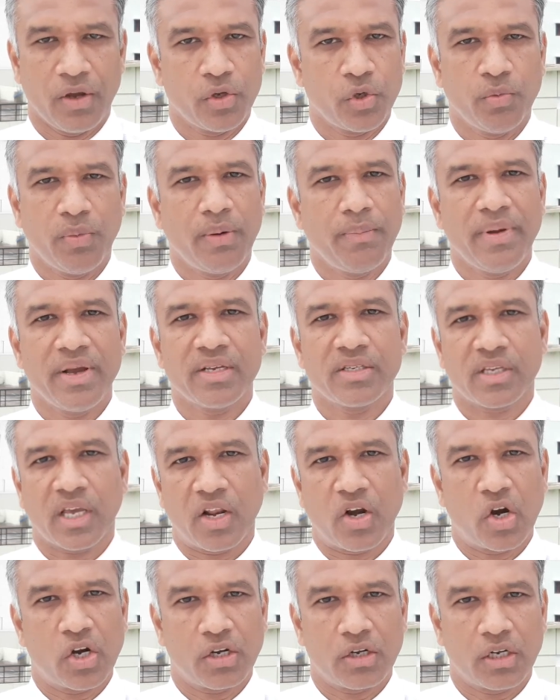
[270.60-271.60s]
Human beings
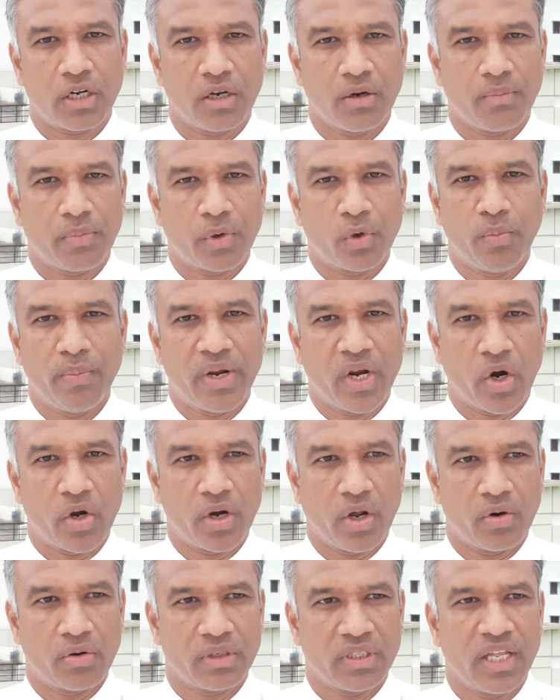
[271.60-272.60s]
cannot prove
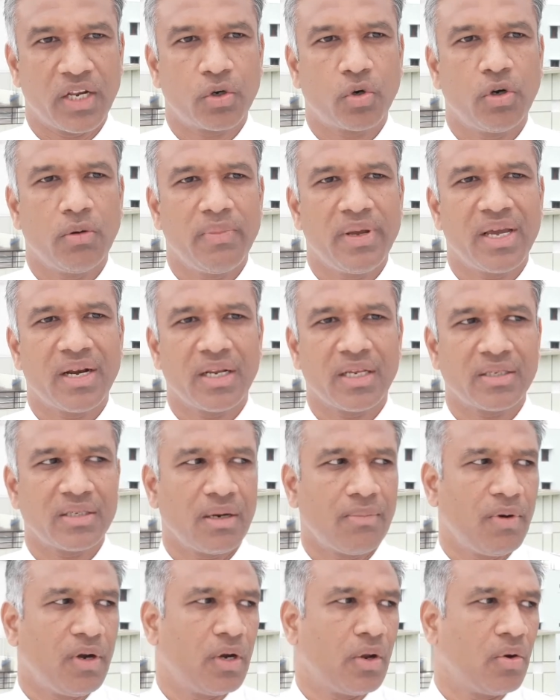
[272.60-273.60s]
beyond doubt. There could be
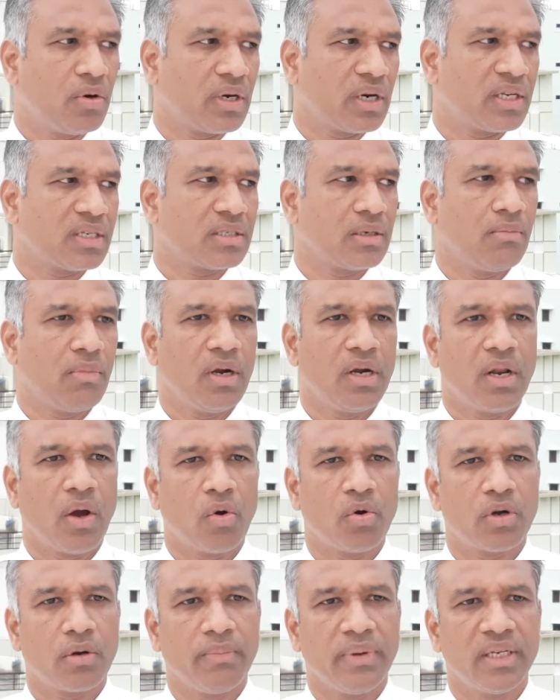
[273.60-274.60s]
reasonable doubt. Reasonable
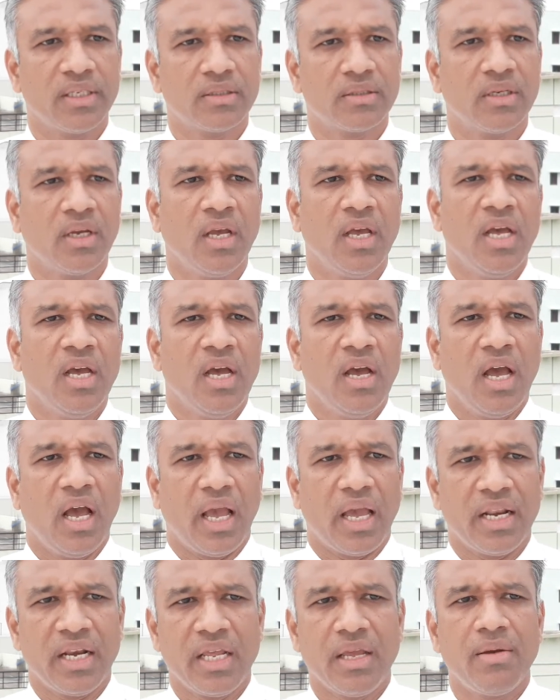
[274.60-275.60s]
doubt means
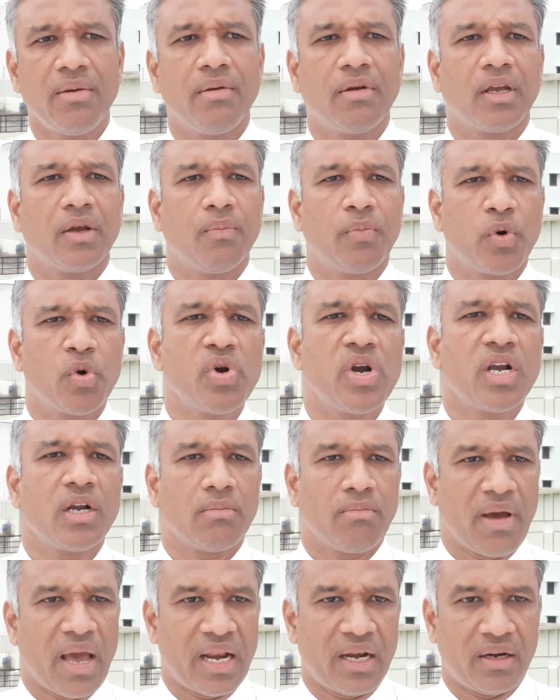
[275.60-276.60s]
any
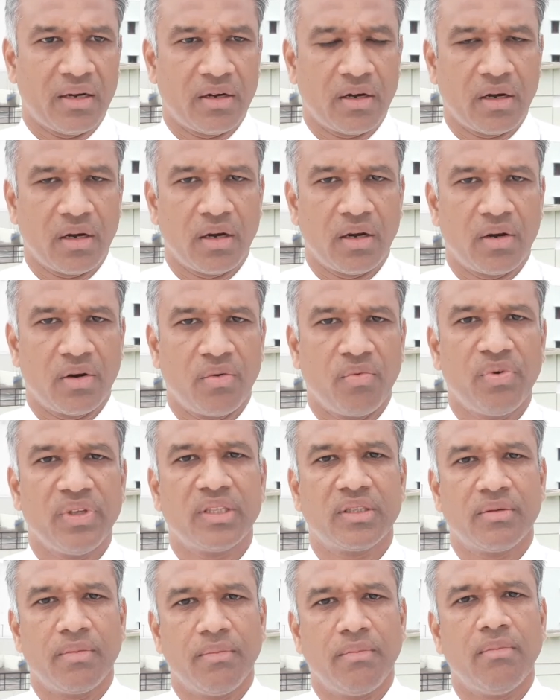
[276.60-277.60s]
prudent man
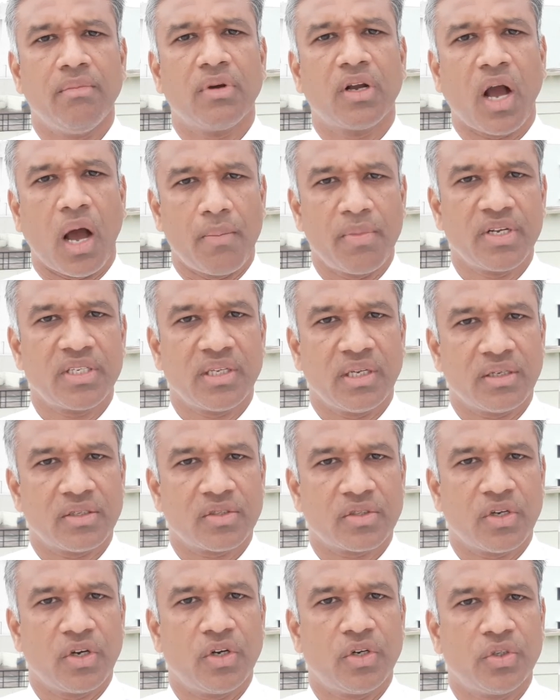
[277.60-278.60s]
with common
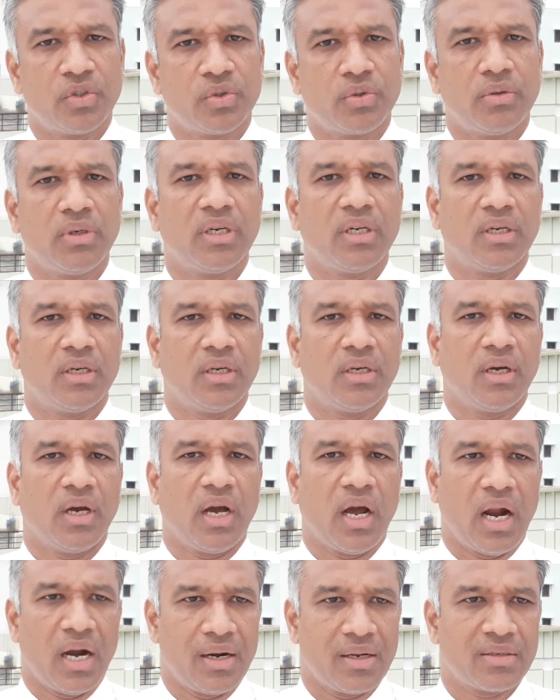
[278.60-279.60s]
sense should
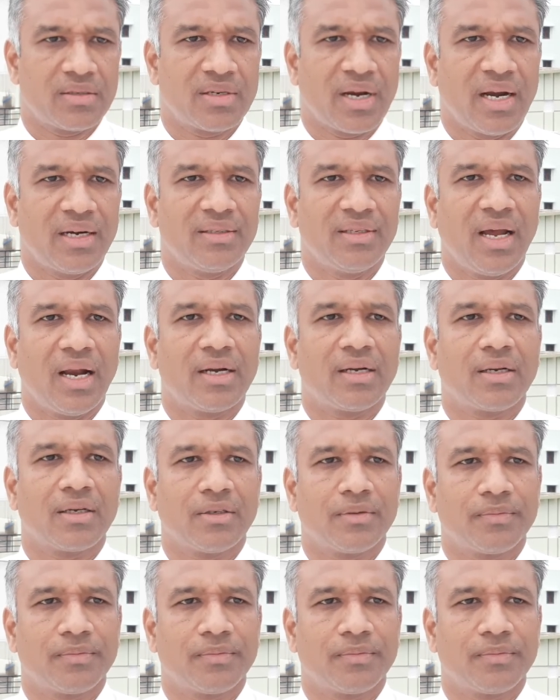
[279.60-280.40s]
understand that,